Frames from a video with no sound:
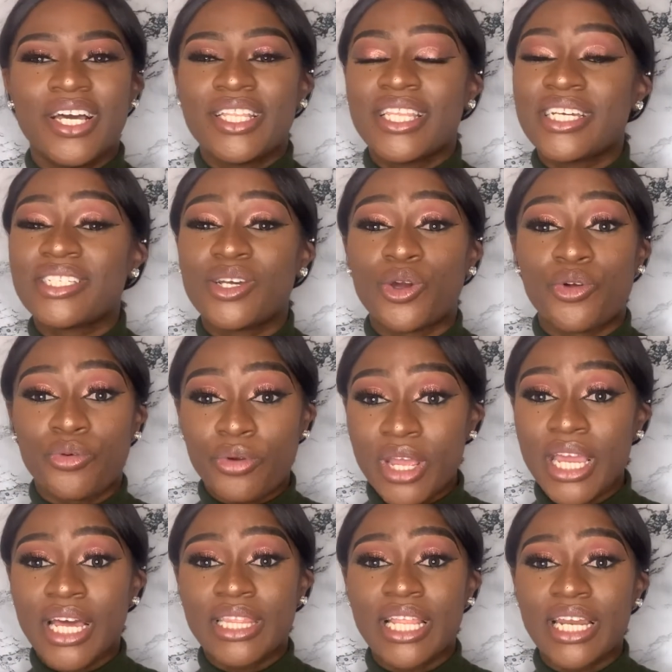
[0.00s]
that's a
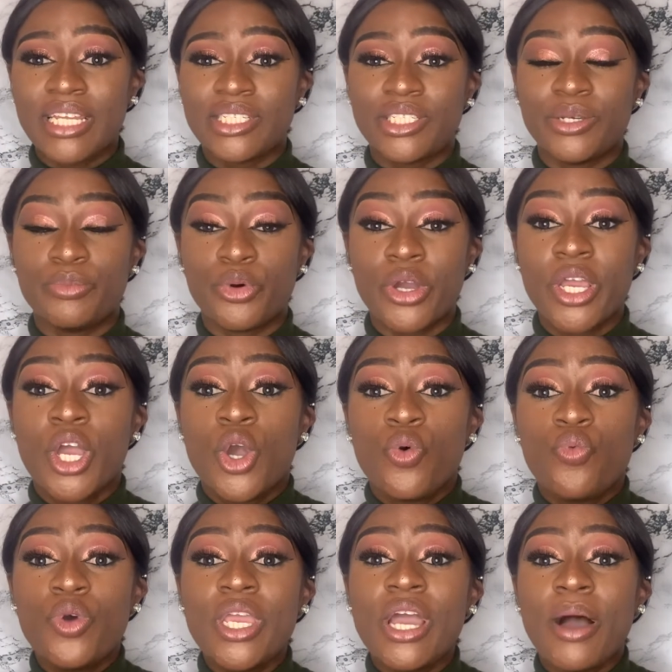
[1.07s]
great analogy, boy.
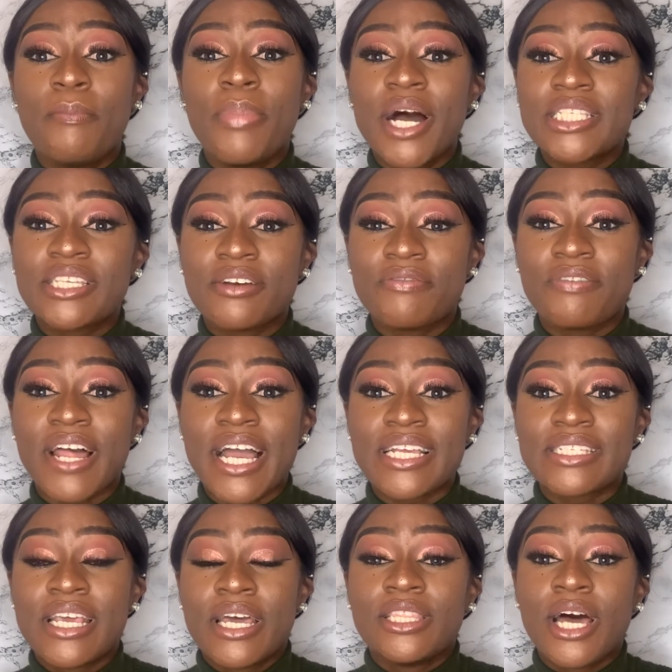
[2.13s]
We are
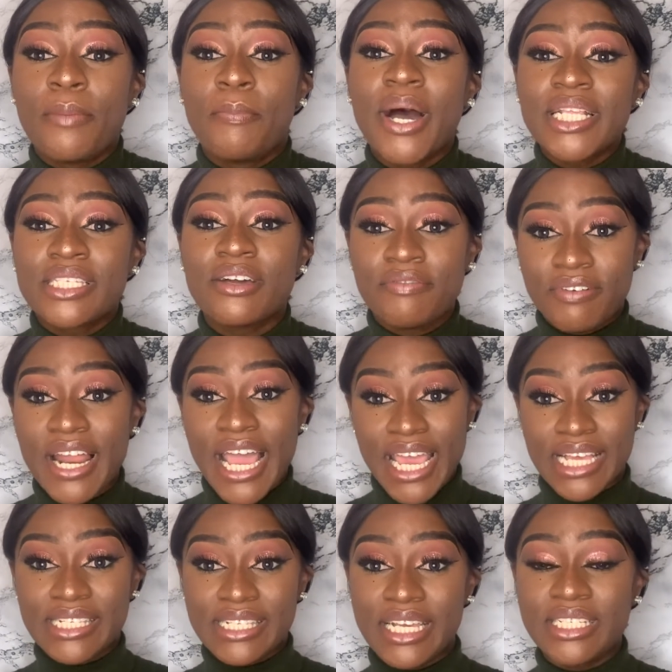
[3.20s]
butterflies. The butterfly
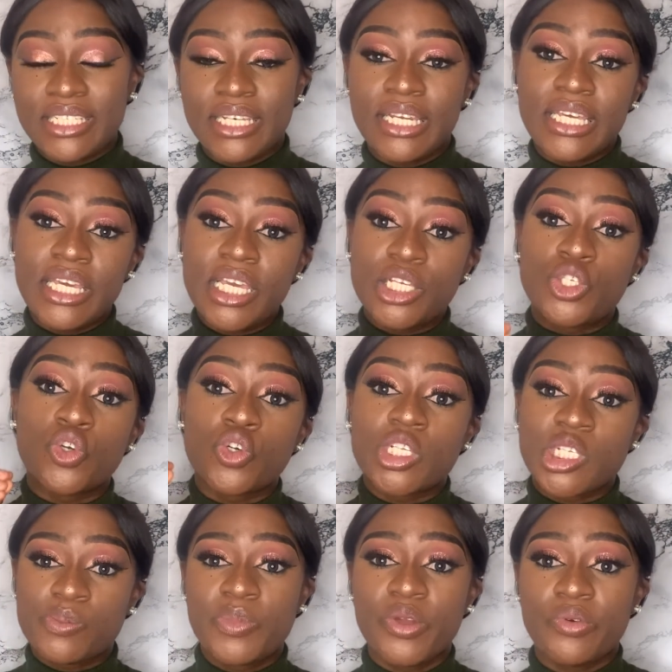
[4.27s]
essentially is your
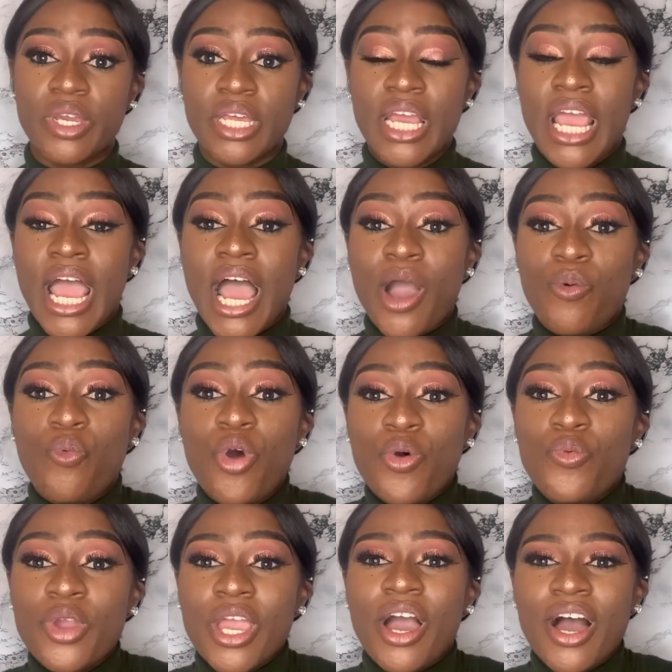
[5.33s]
spirit. And
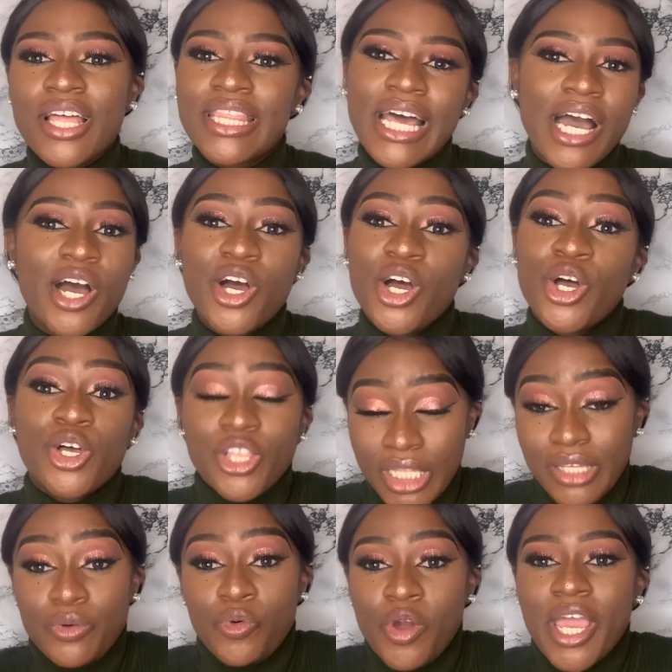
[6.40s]
what we are now,
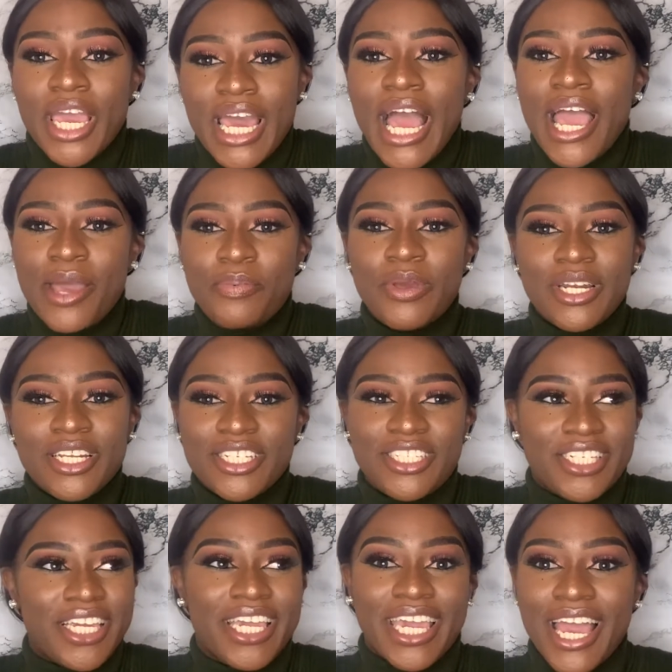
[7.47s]
we're
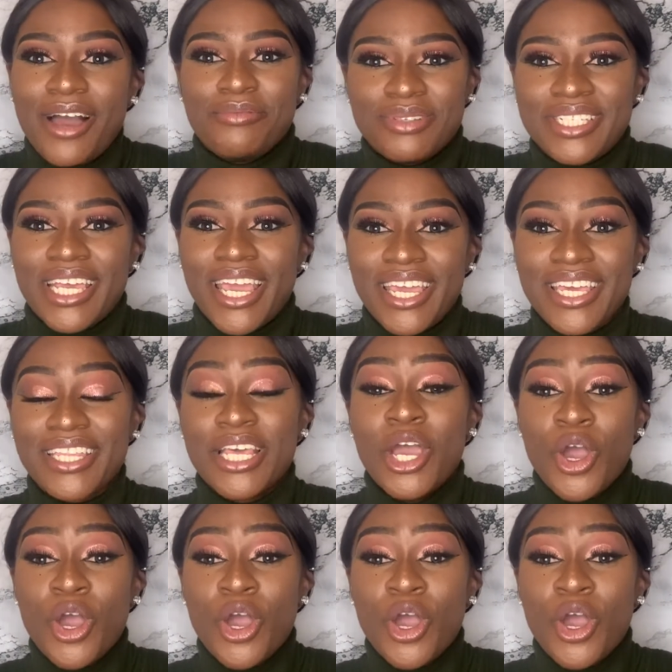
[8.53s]
caterpillars, do you get what I'm saying?